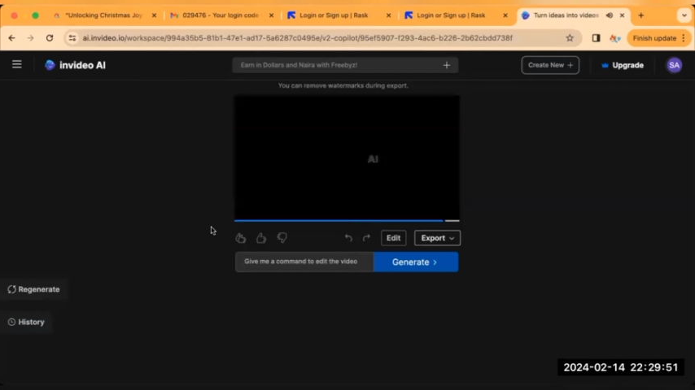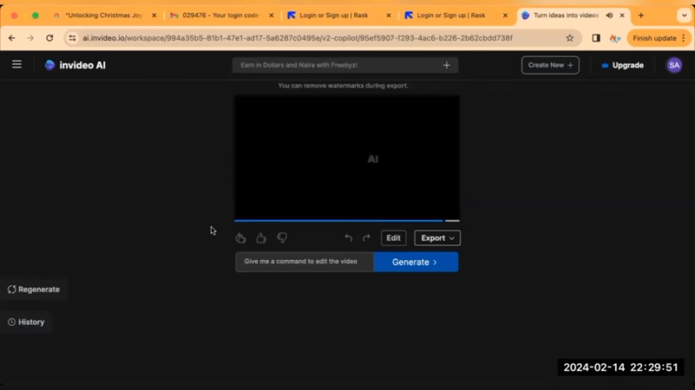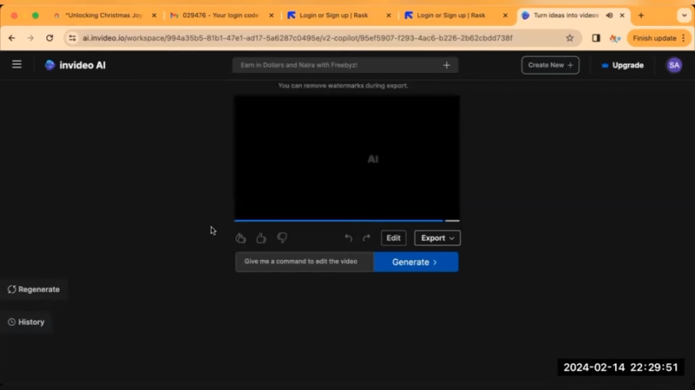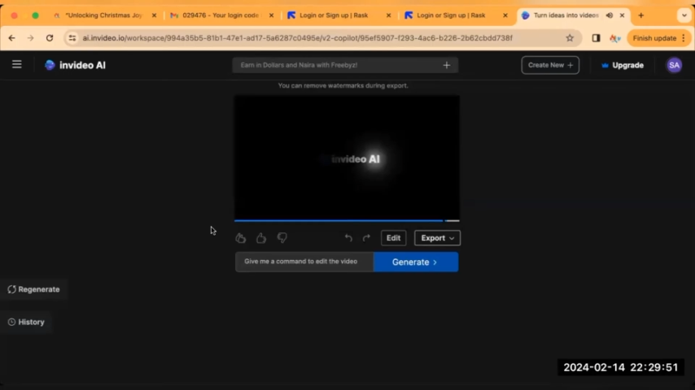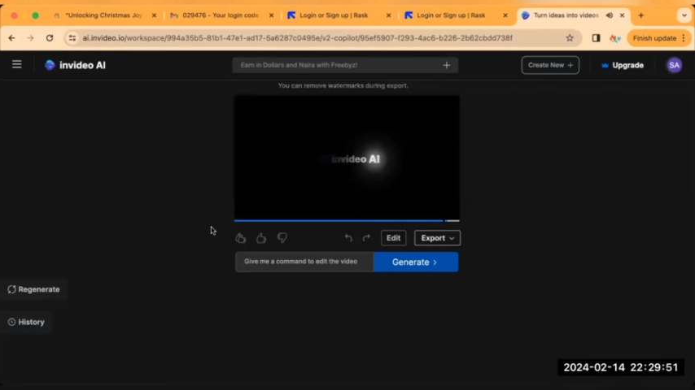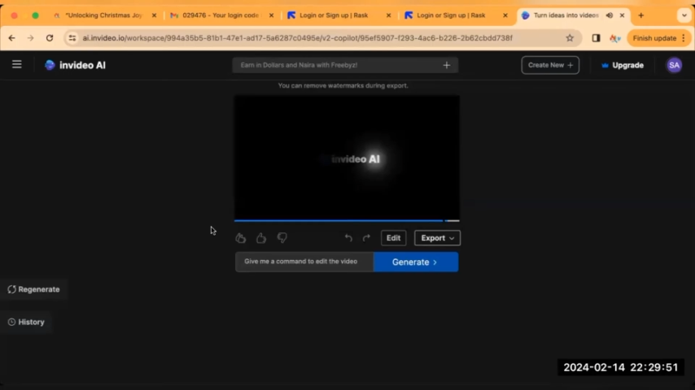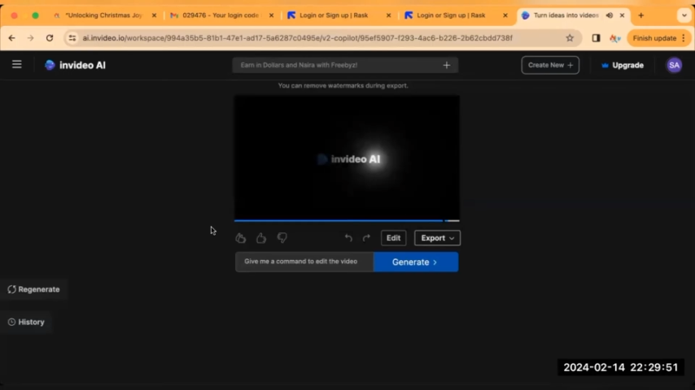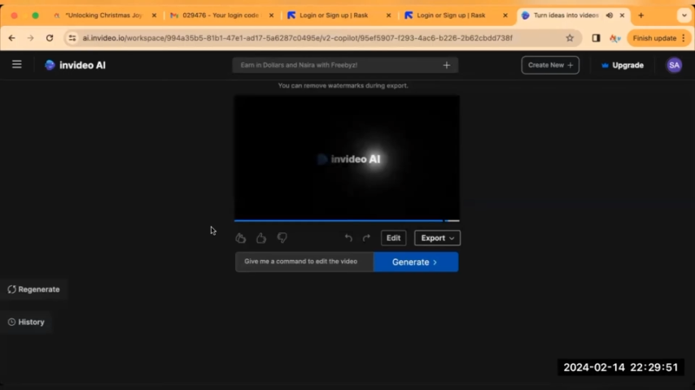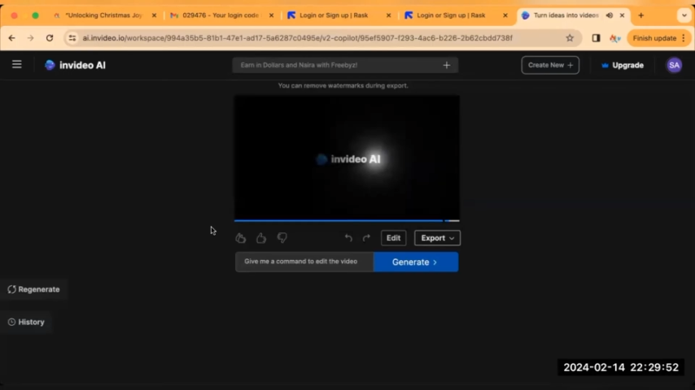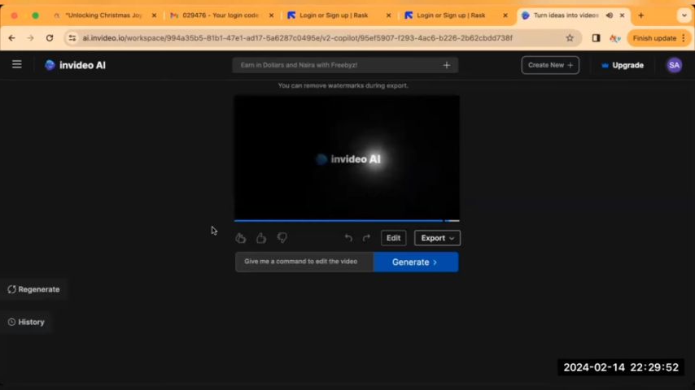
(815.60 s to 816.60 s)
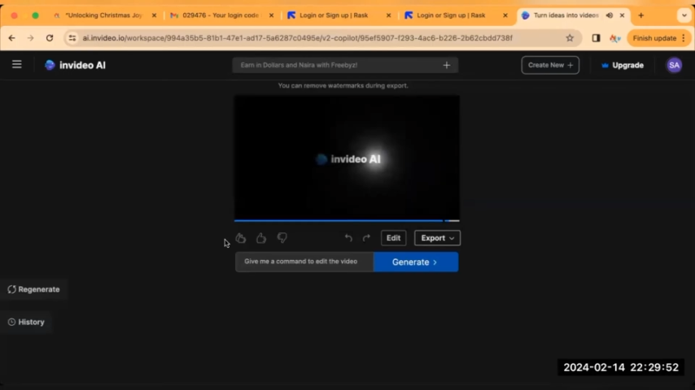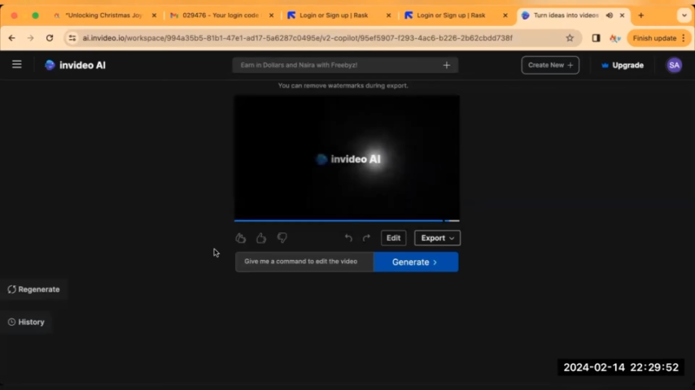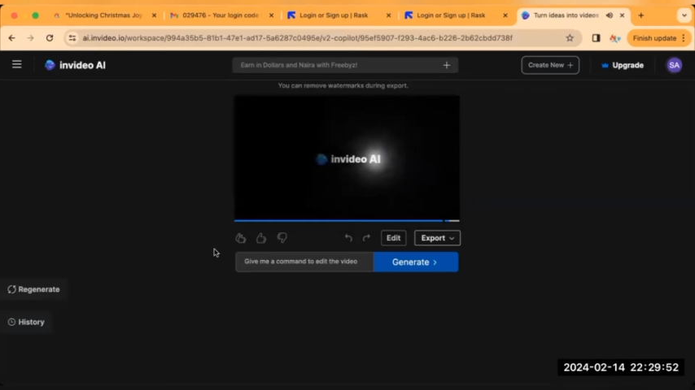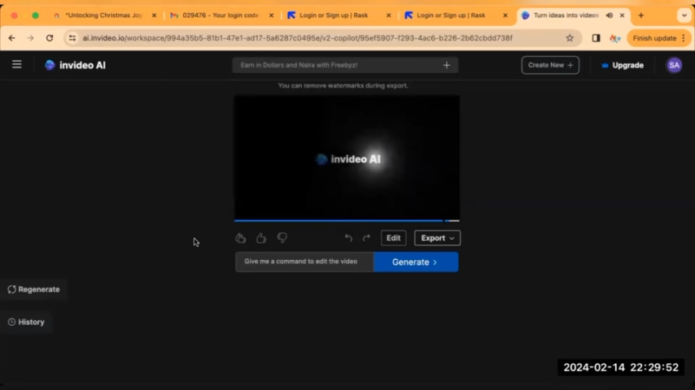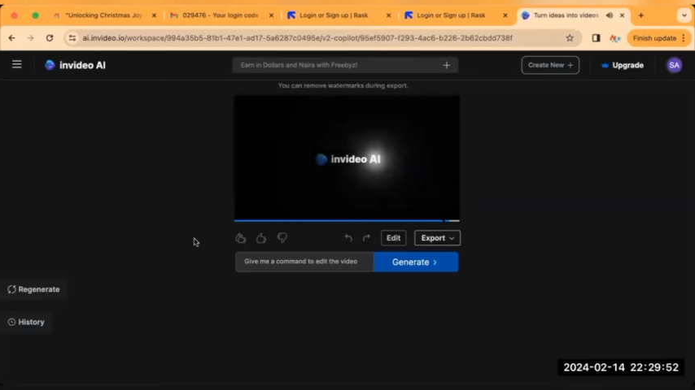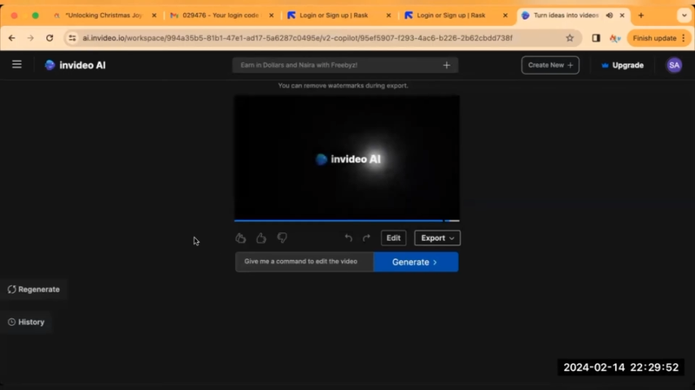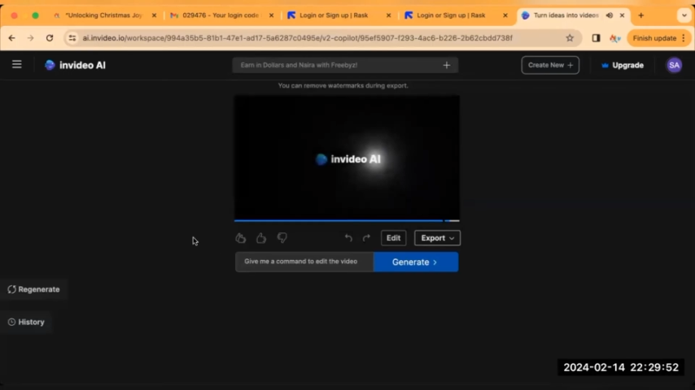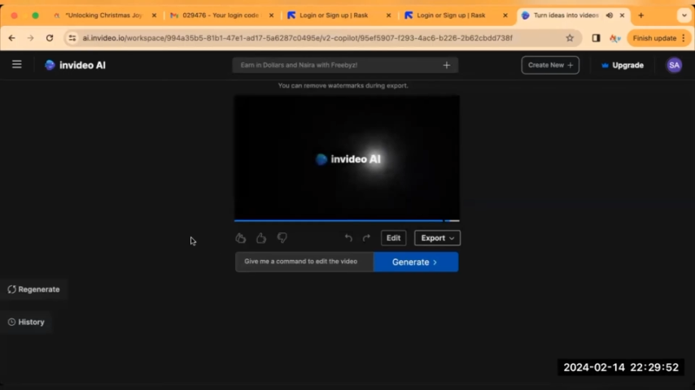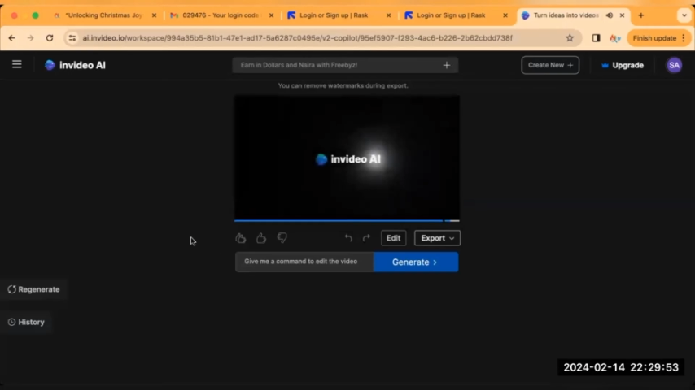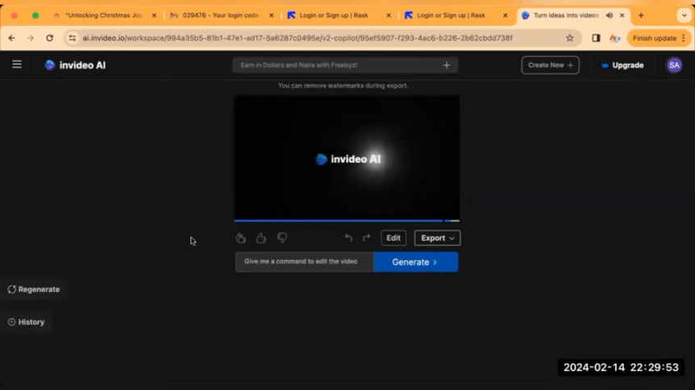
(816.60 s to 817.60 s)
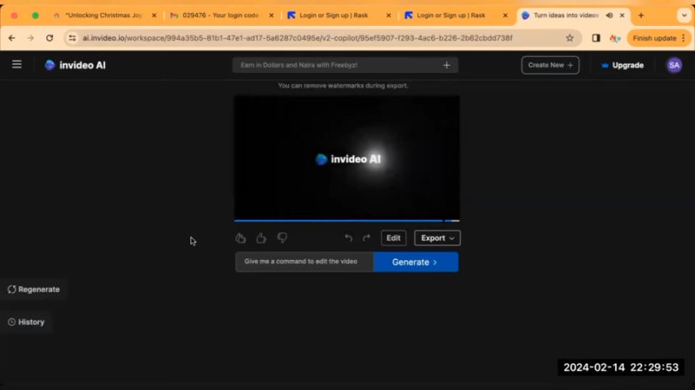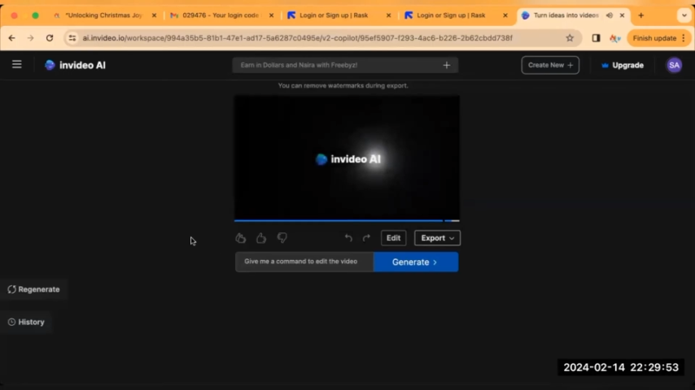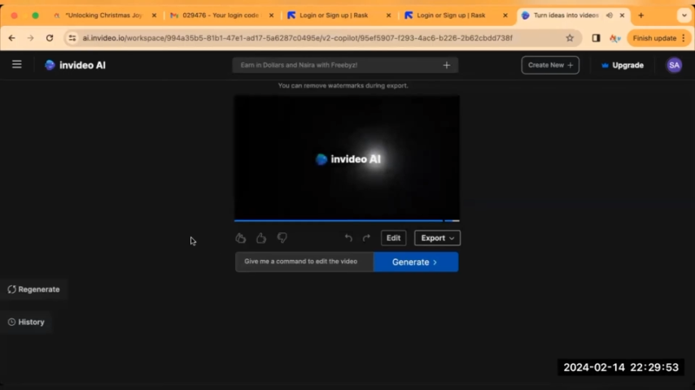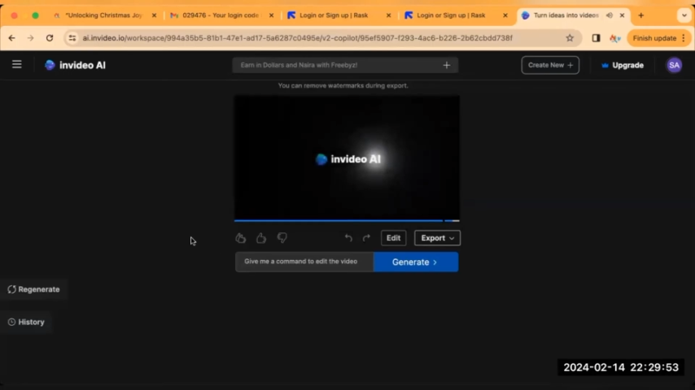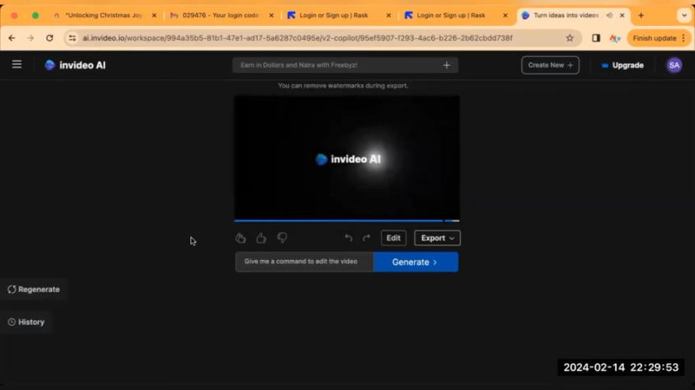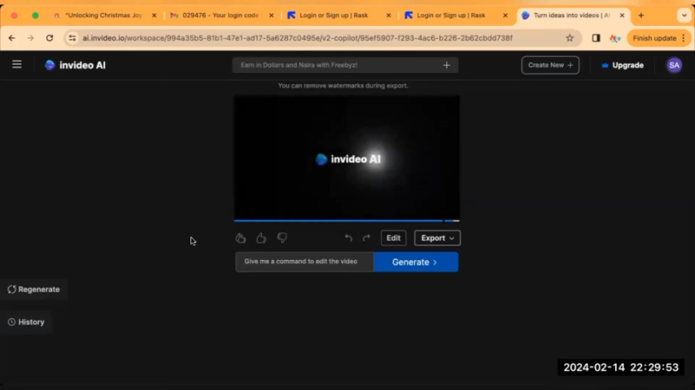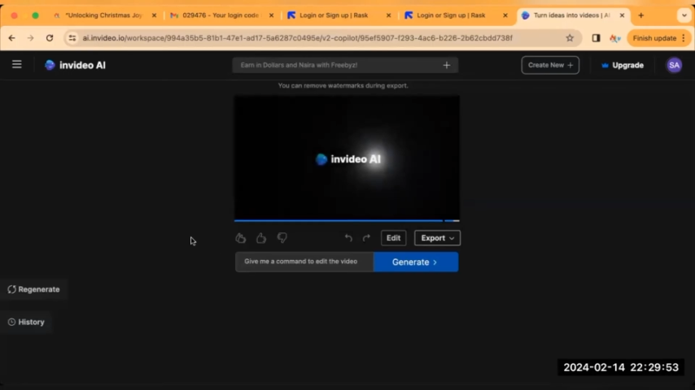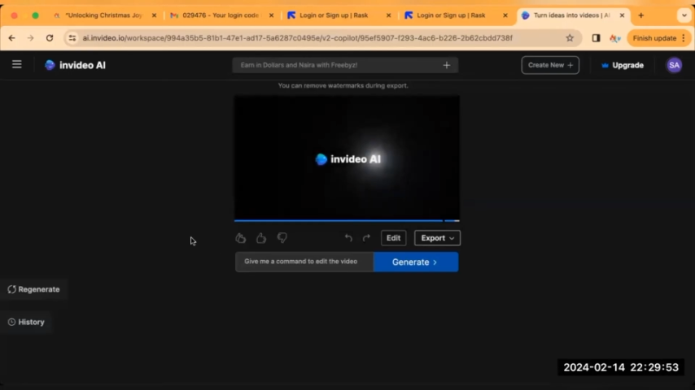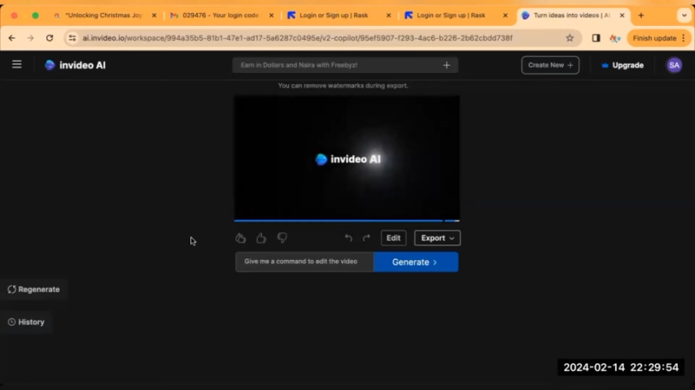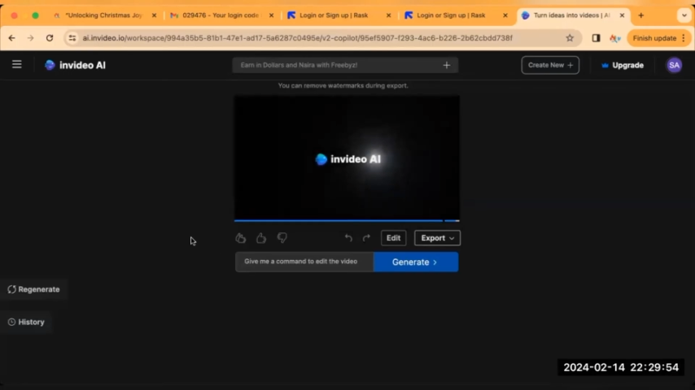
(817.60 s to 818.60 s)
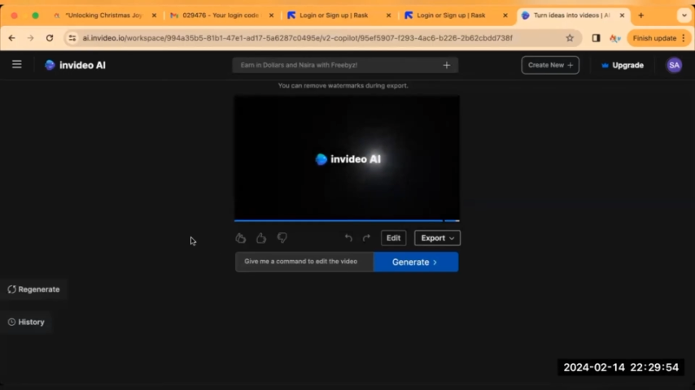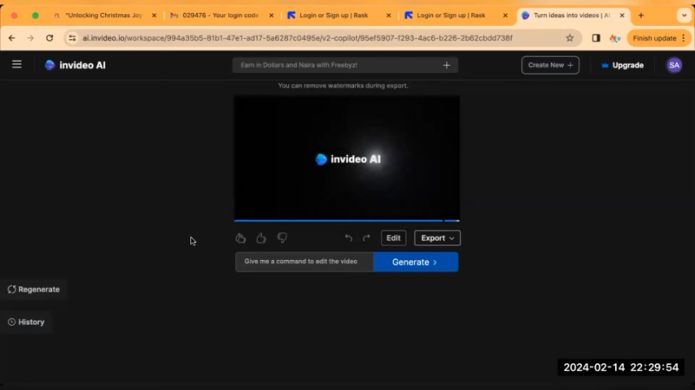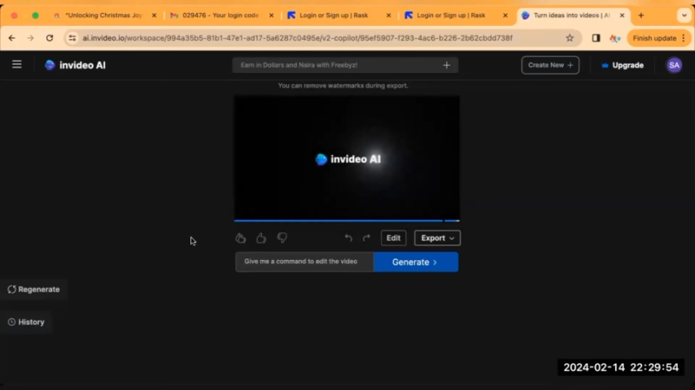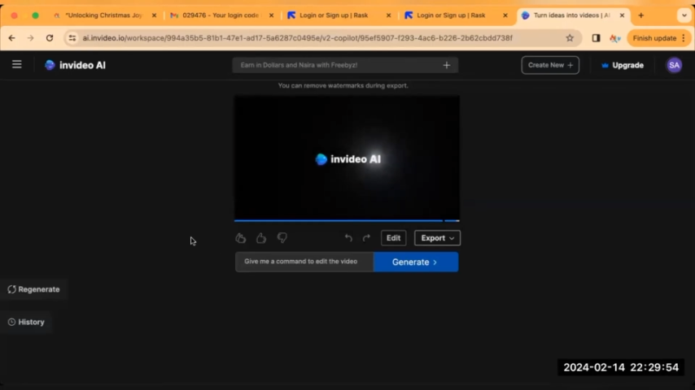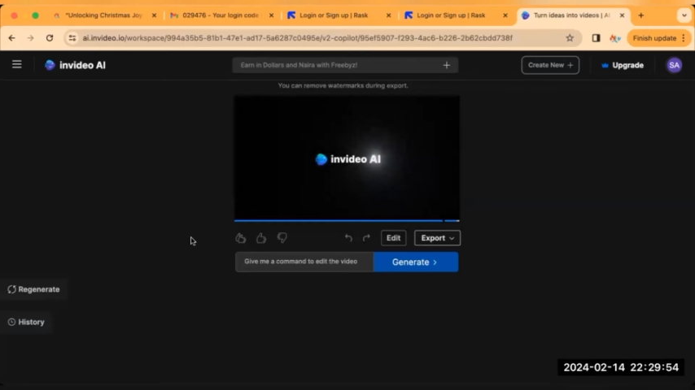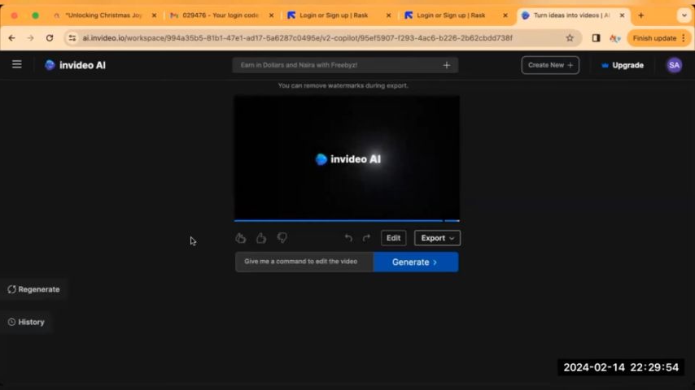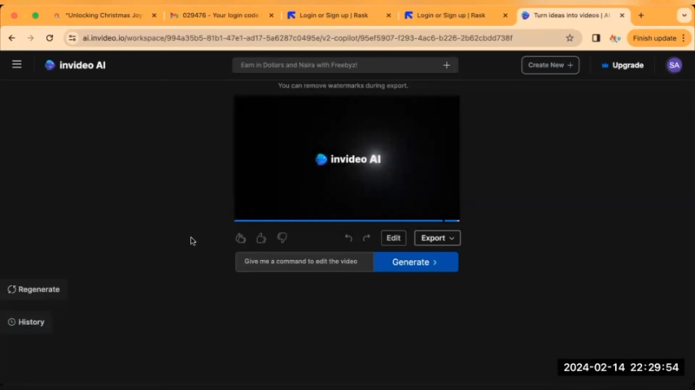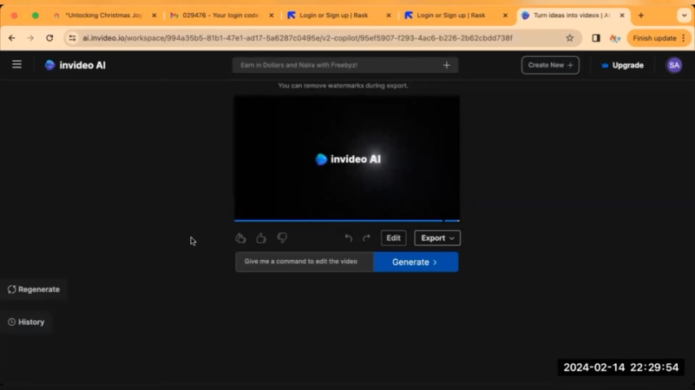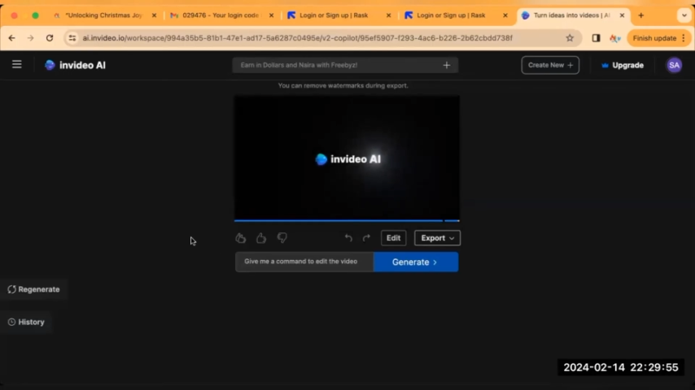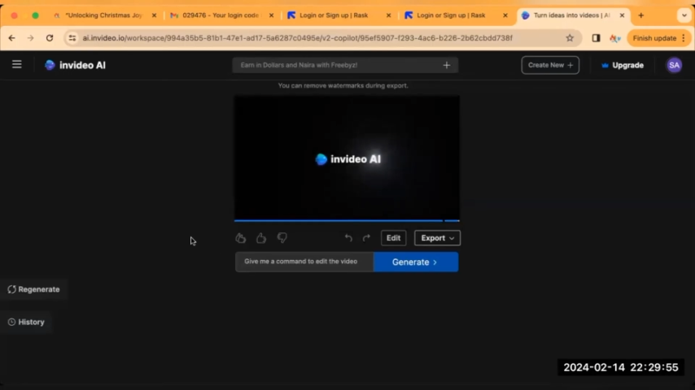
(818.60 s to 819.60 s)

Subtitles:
No face is visible, so there are no lips to read.